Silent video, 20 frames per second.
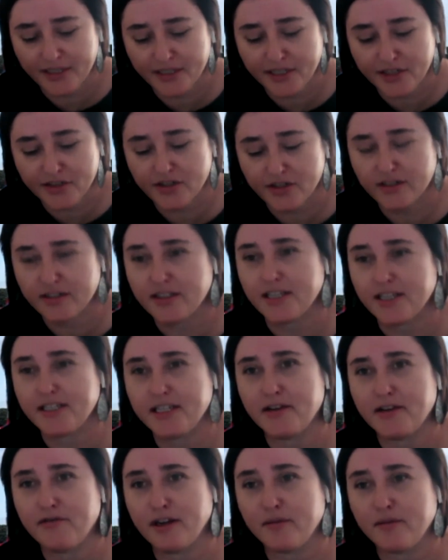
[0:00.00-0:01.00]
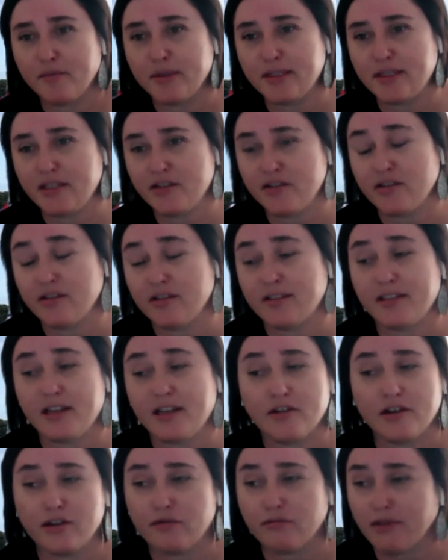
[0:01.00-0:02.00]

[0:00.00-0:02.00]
Indigenous identified positions are a